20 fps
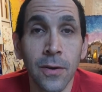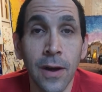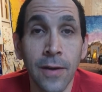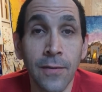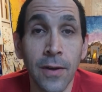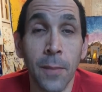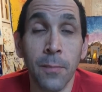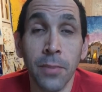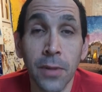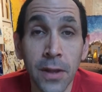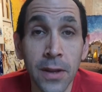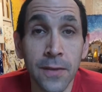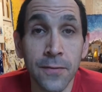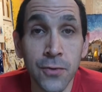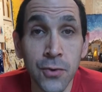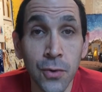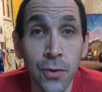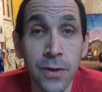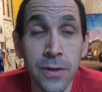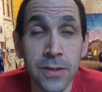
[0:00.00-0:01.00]
I've got plenty of
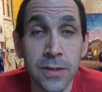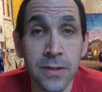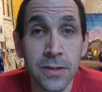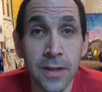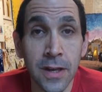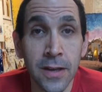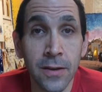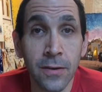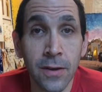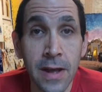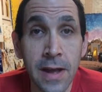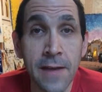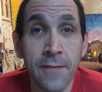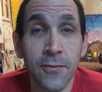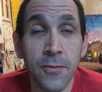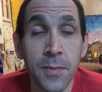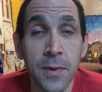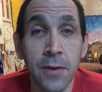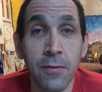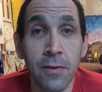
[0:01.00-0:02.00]
choices. I don't have
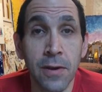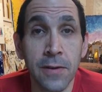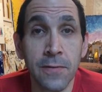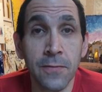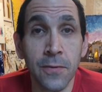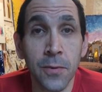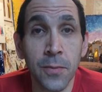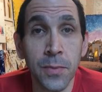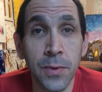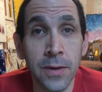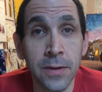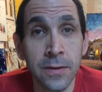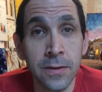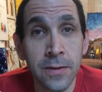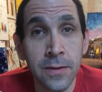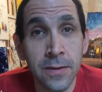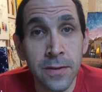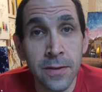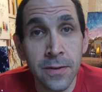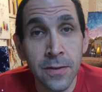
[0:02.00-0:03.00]
to be grateful, but
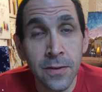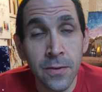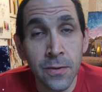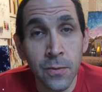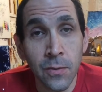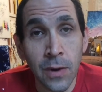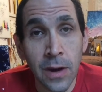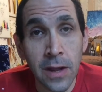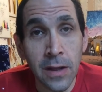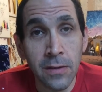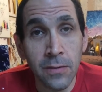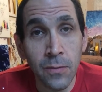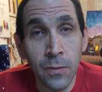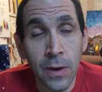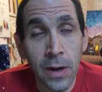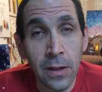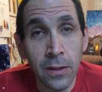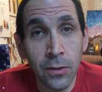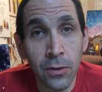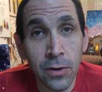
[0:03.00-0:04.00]
when
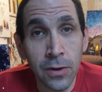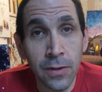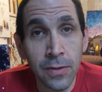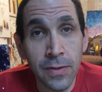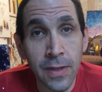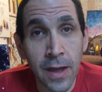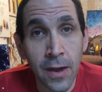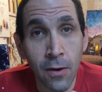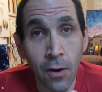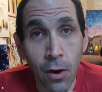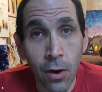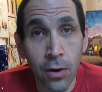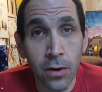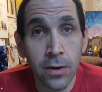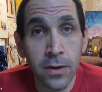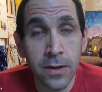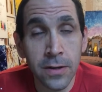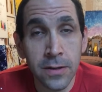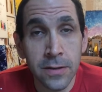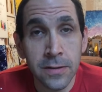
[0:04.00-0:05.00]
I look at that
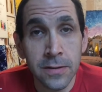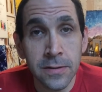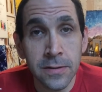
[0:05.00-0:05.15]
arc,